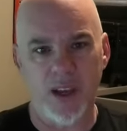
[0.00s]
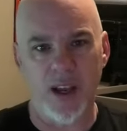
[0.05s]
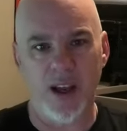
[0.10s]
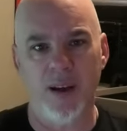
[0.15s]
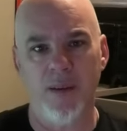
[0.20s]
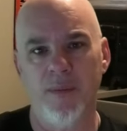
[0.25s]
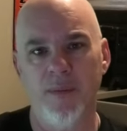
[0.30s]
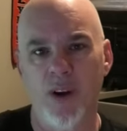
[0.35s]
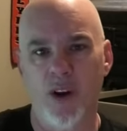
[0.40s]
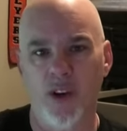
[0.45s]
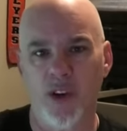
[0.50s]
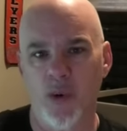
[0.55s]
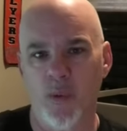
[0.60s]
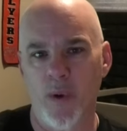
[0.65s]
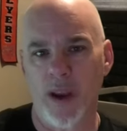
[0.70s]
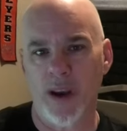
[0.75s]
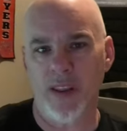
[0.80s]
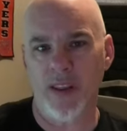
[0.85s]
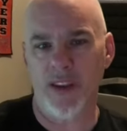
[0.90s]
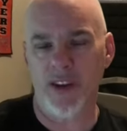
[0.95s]
on your
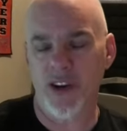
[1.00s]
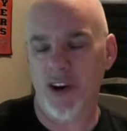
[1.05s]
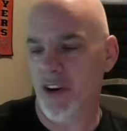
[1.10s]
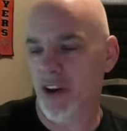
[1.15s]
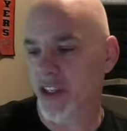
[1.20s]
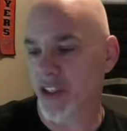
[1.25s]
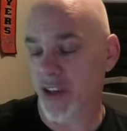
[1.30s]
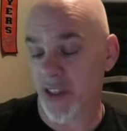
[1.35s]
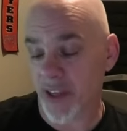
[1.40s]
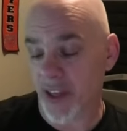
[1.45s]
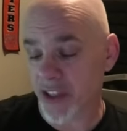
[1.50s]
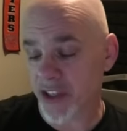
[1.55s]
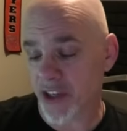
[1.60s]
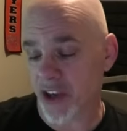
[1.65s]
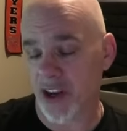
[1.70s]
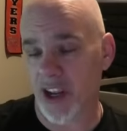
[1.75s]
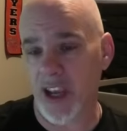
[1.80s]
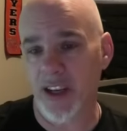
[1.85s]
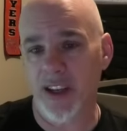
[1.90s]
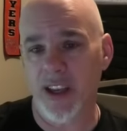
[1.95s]
way into the tourney. So I think it's a
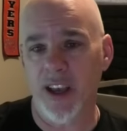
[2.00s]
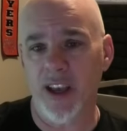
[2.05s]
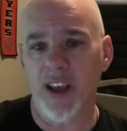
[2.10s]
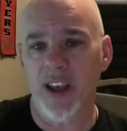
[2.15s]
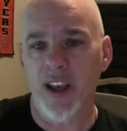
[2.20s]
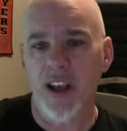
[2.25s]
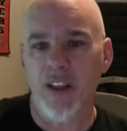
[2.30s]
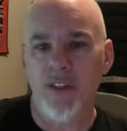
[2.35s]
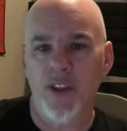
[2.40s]
good idea.